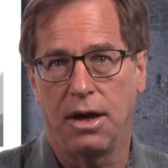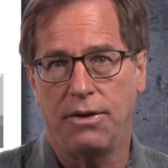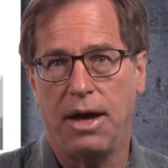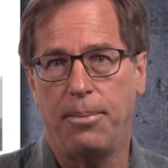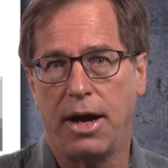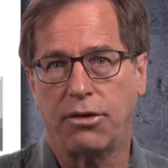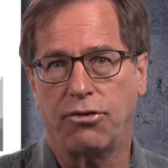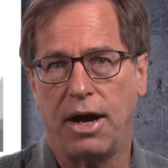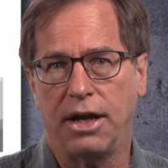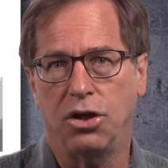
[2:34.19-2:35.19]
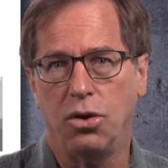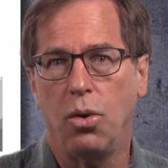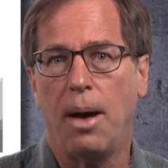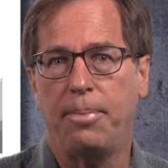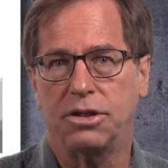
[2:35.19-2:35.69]
thereby creating new
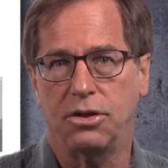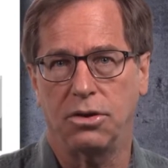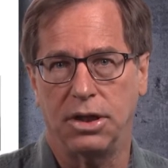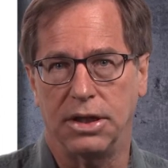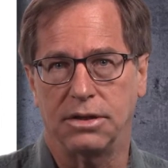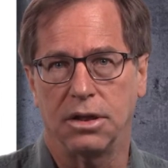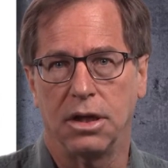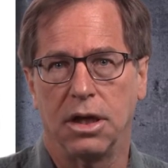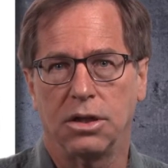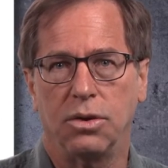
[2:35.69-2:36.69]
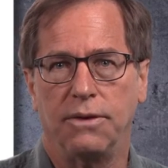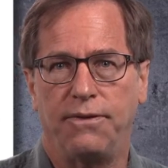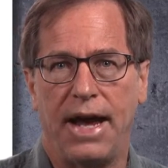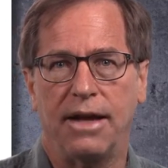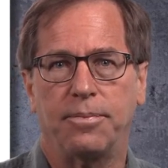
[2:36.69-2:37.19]
opportunities to
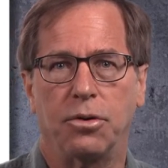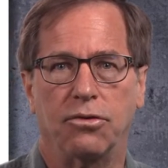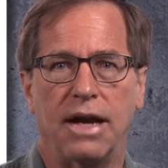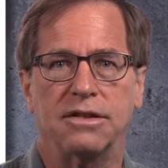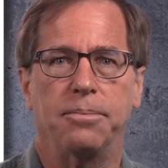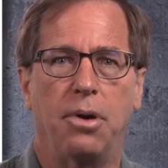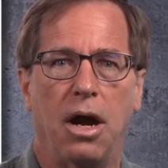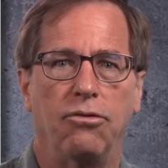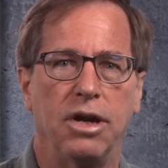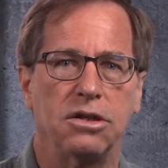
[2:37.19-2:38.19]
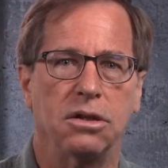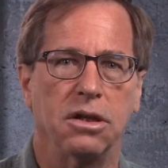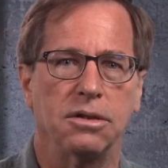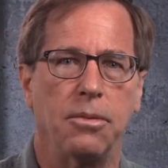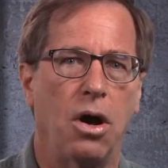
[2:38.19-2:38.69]
advance progressive
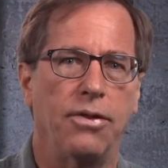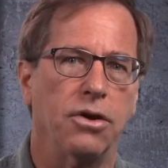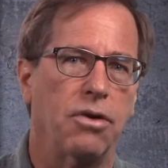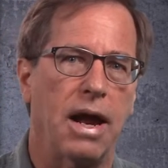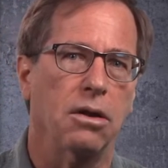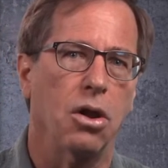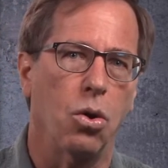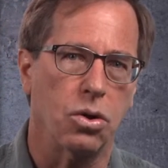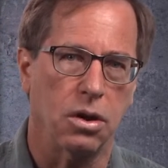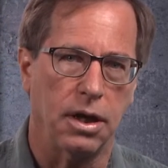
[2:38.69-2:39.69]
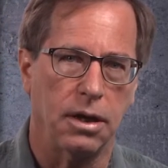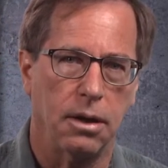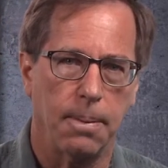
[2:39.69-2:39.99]
bioregionalism on the ground locally.